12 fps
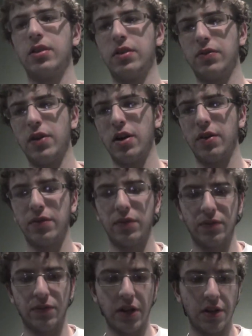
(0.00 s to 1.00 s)
fo
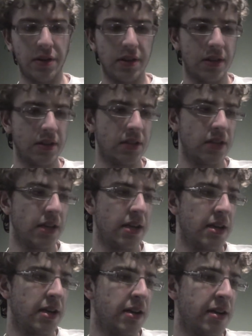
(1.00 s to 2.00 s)
following this,
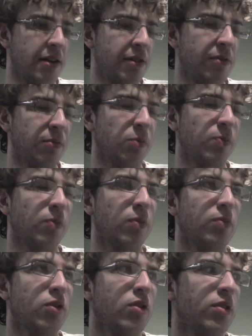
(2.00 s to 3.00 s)
the uh,
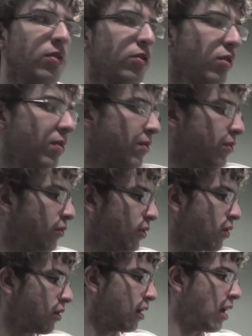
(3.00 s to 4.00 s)
I'm trying to, I'm trying to remember
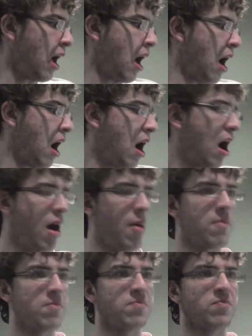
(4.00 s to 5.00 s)
really quickly.
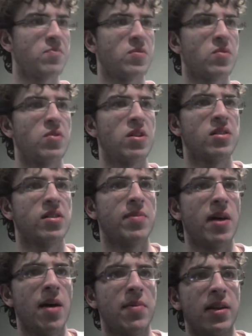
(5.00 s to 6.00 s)
Um, what ends up
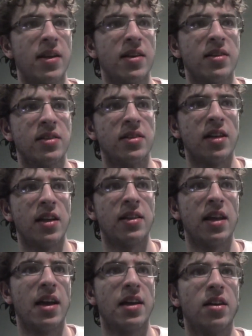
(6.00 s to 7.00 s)
happening is is that
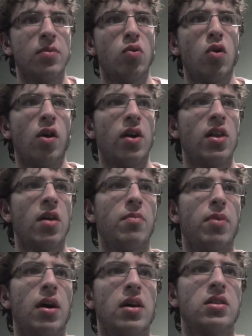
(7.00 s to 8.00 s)
they end up worrying
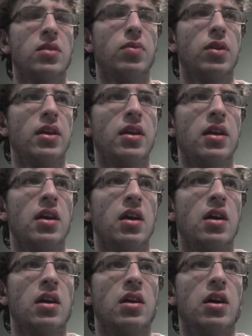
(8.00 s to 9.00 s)
that possibly.
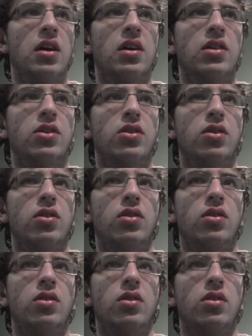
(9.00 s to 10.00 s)
Uh,
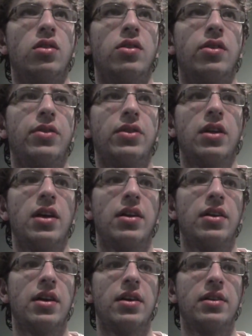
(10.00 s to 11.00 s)

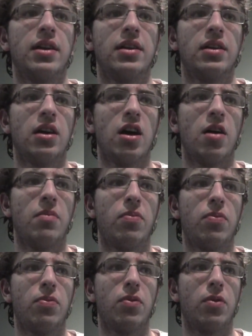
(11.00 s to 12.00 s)
they, they end up
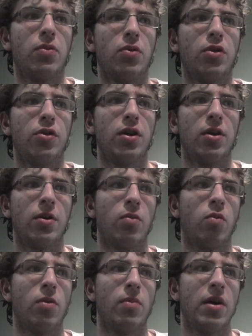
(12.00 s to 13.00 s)

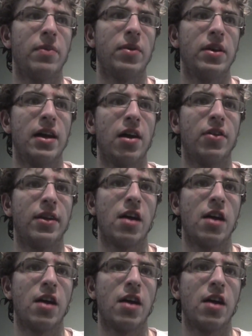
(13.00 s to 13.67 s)
wondering what might be down the